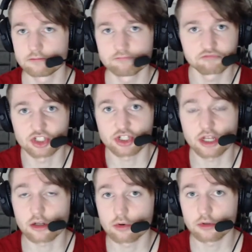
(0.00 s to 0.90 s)
Just
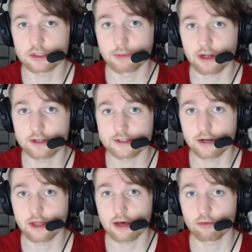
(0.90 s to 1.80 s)
get a cool experience out
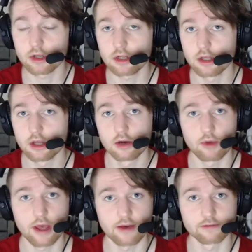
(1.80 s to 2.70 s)
of that one.
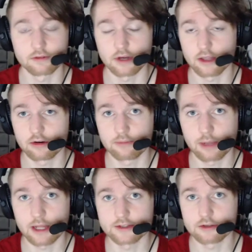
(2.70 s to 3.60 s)
We have other
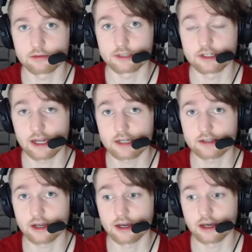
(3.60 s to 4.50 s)
plans too. Tonight,
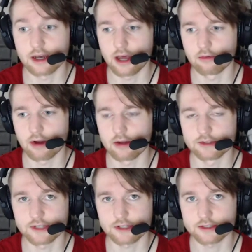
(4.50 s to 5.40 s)
around
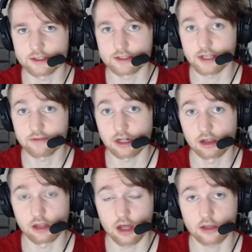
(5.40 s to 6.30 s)
6 to 7
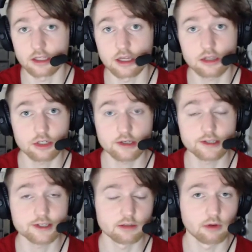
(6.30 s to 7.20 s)
o'clock, Yinja
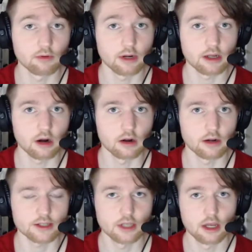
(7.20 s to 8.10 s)
is going to be running our
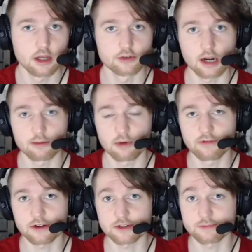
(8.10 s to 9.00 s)
next Dragon Ball
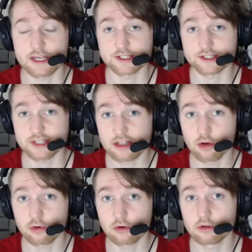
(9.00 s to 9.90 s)
FighterZ PC
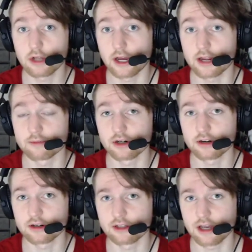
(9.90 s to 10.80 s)
local. I am
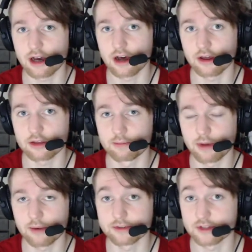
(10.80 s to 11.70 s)
currently
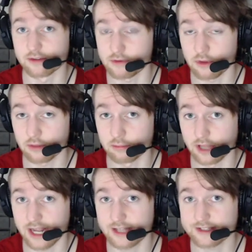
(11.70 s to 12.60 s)
occupied with a few other
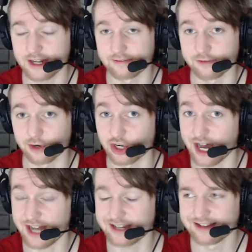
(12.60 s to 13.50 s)
plans that I
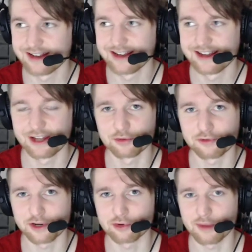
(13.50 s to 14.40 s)
forgot,
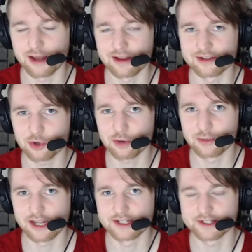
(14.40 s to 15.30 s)
interfered with my
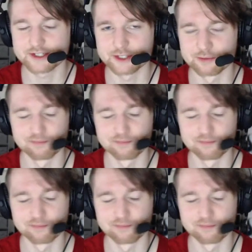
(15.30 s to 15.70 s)
tournament ideas, so